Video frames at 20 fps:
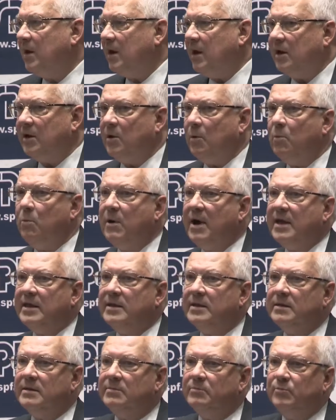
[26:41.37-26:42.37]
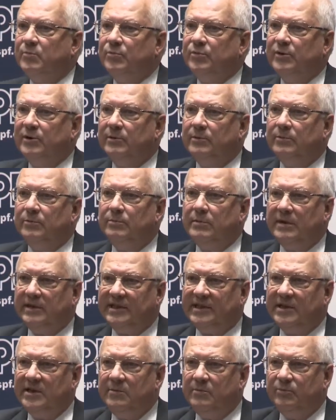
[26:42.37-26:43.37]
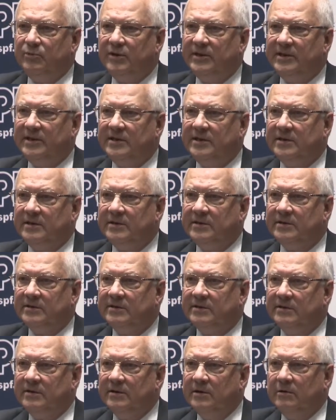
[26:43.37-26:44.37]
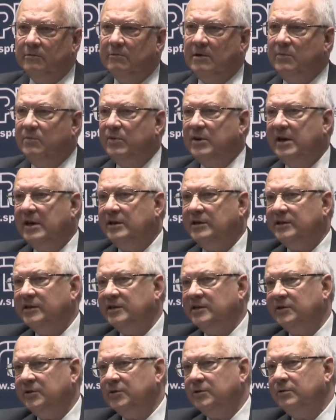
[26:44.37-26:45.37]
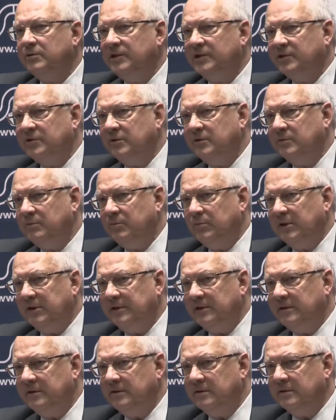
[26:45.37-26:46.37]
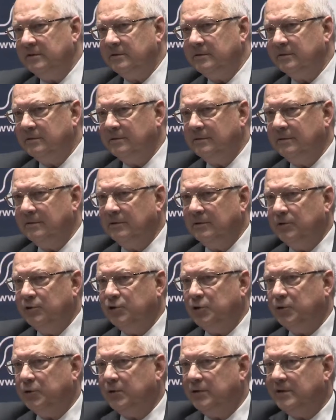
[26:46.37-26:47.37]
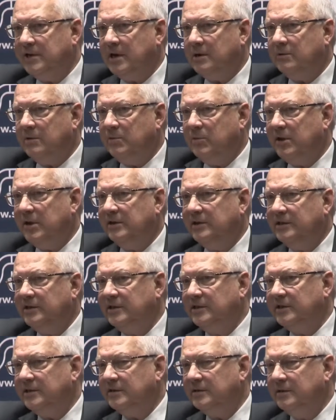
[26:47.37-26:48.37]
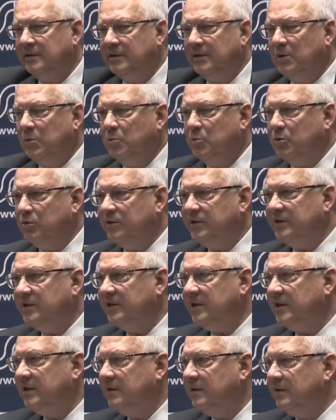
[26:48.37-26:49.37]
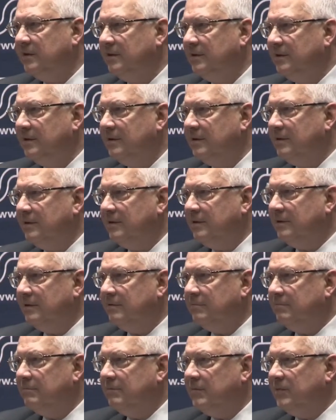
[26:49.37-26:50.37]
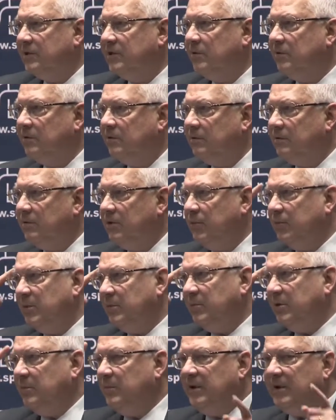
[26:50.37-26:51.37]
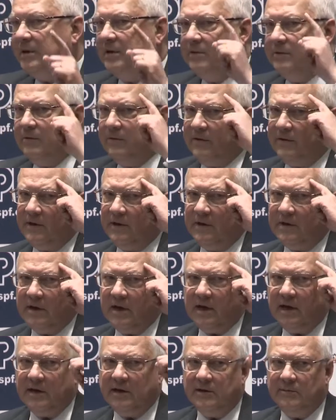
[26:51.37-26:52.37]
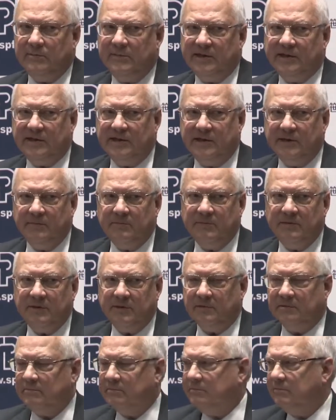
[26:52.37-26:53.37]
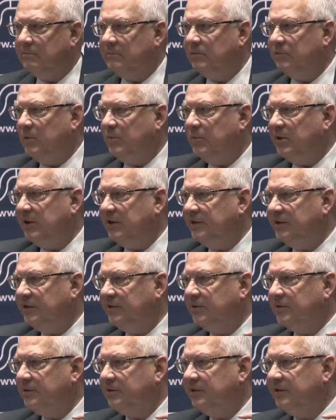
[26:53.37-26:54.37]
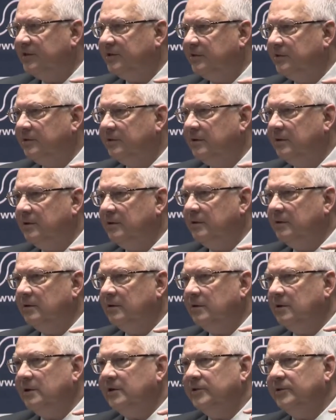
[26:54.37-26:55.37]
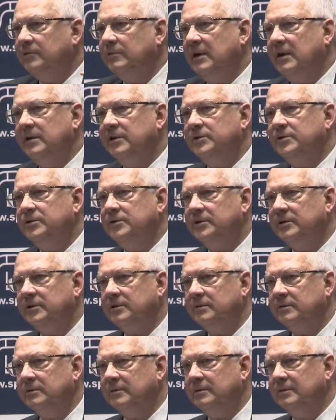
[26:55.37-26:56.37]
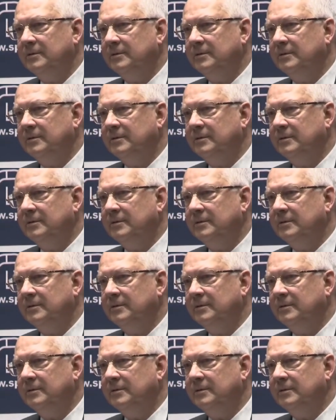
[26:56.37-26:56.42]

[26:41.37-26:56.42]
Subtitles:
And one Muslim president replaces a Christian president. Jotodia replaces Bozizé. So the people begin to think, a Muslim replaces a Christian, it's religious.